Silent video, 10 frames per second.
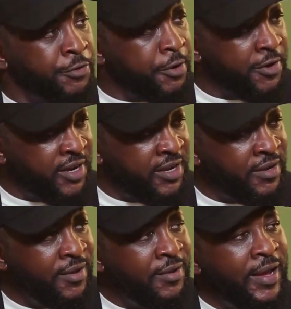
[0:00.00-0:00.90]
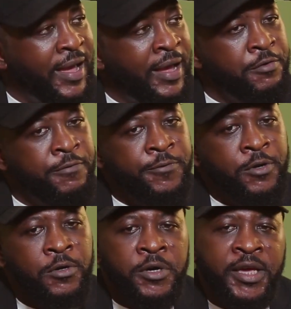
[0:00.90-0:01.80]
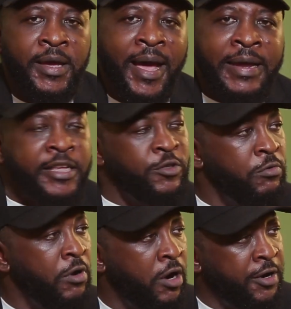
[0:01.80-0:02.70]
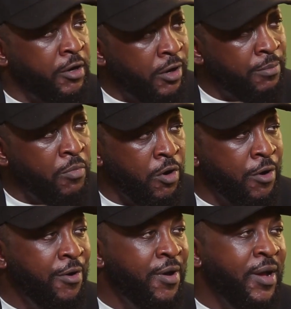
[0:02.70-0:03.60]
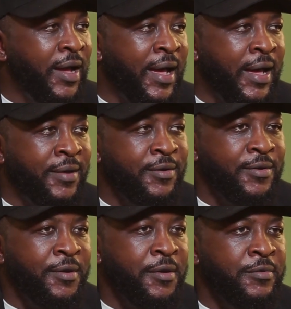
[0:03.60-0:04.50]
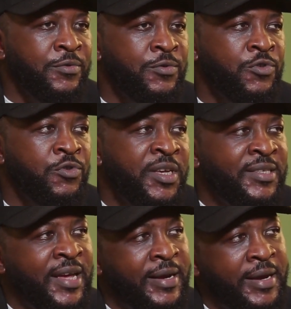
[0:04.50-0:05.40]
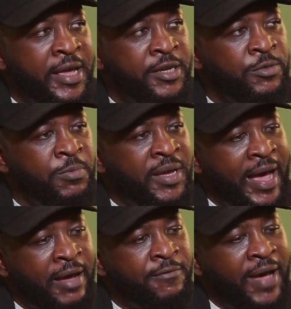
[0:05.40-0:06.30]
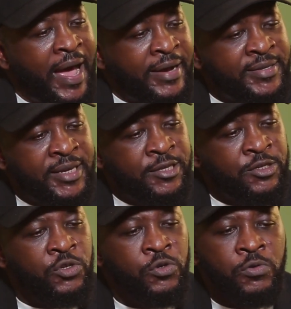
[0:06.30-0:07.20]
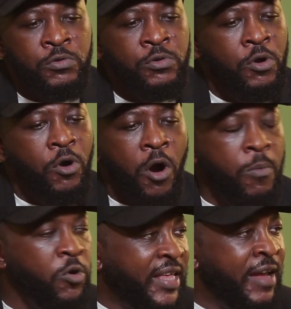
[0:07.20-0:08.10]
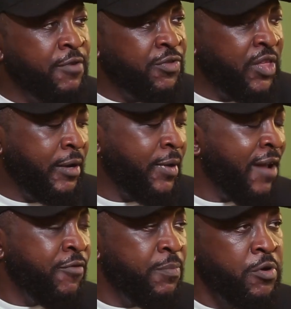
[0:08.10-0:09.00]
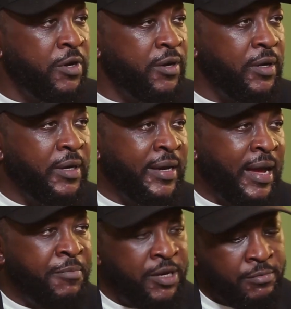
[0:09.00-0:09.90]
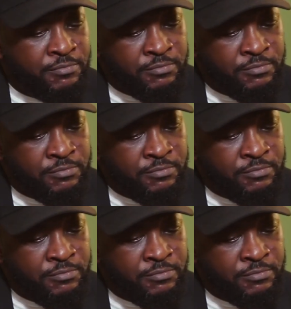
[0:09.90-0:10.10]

authority yeah. and you feel, okay, I need to learn a lot more. Yes. And today's day and age, we have access to almost everything. Every book can be